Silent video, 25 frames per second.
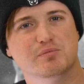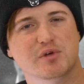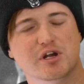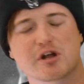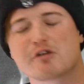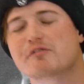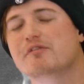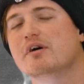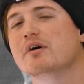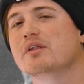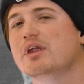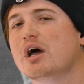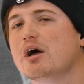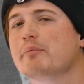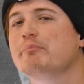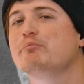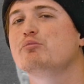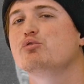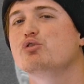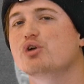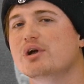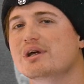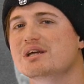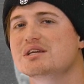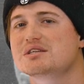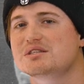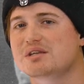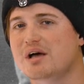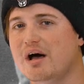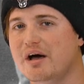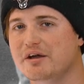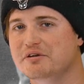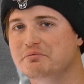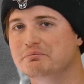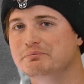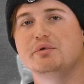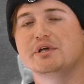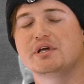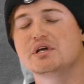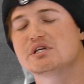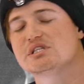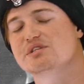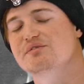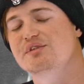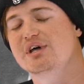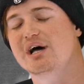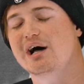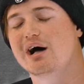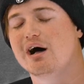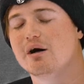And I found that pretty sad. Because
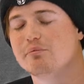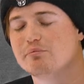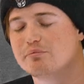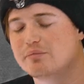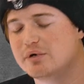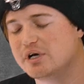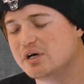of that, I'm,